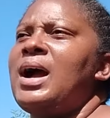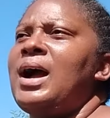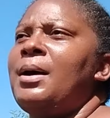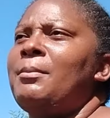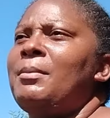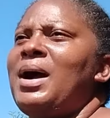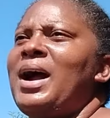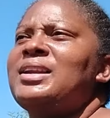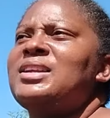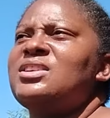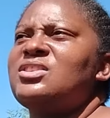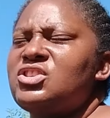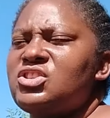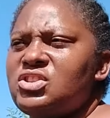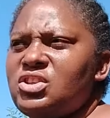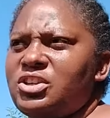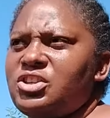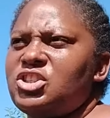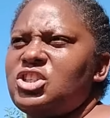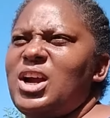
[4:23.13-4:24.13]
And in
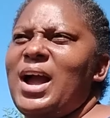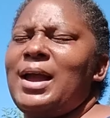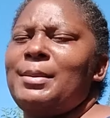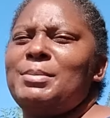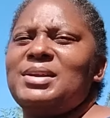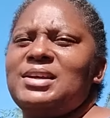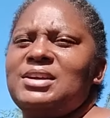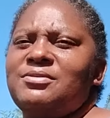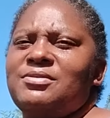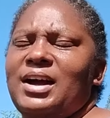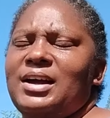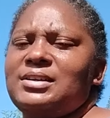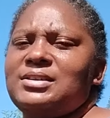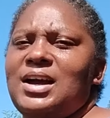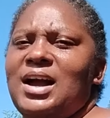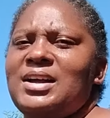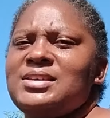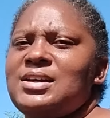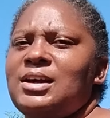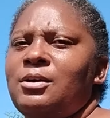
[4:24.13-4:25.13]
such, I believe that
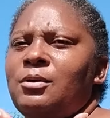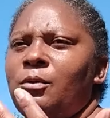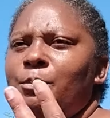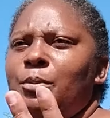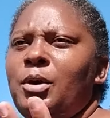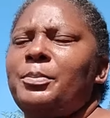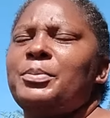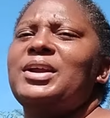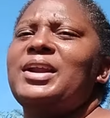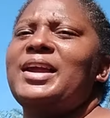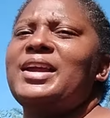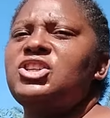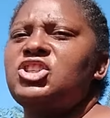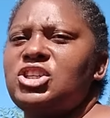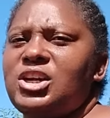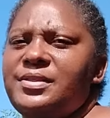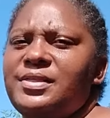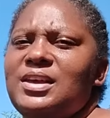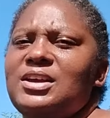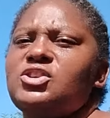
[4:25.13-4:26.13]
as a population,